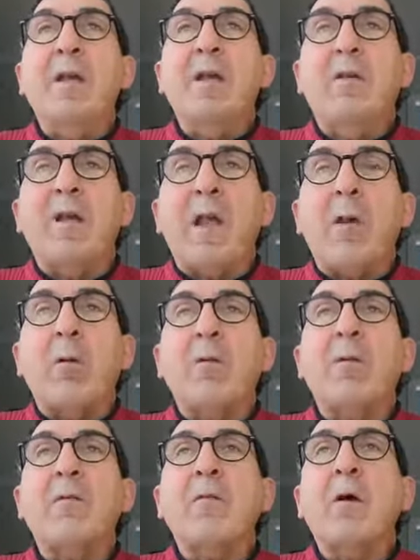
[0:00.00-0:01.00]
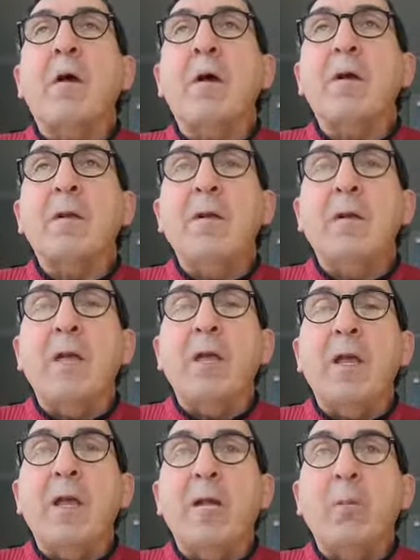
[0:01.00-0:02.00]
in the character of God,
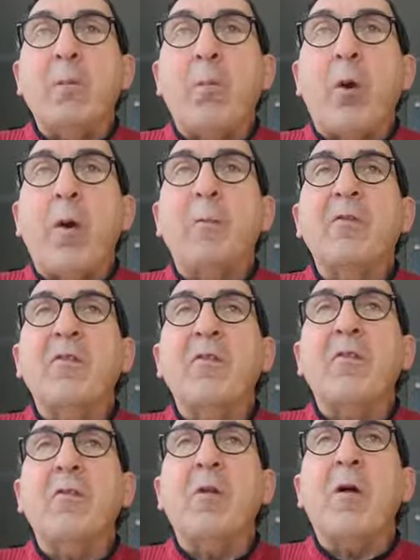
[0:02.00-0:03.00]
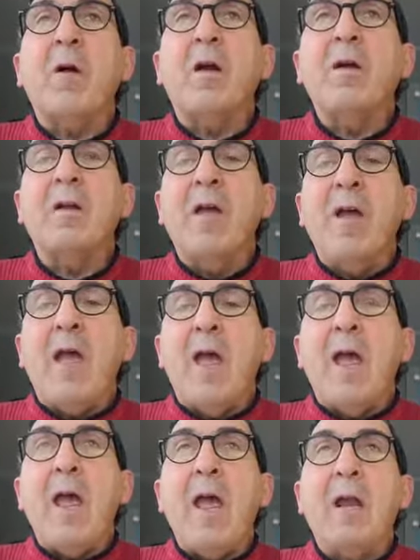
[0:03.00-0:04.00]
in the promises of God,
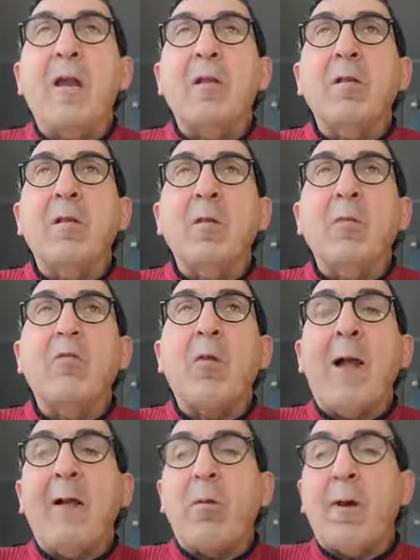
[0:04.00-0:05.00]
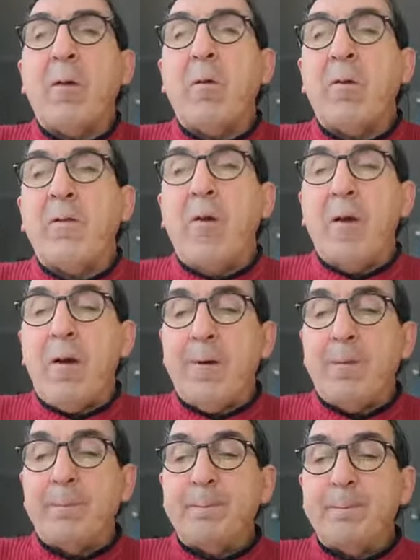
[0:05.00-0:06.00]
and in the track record of God.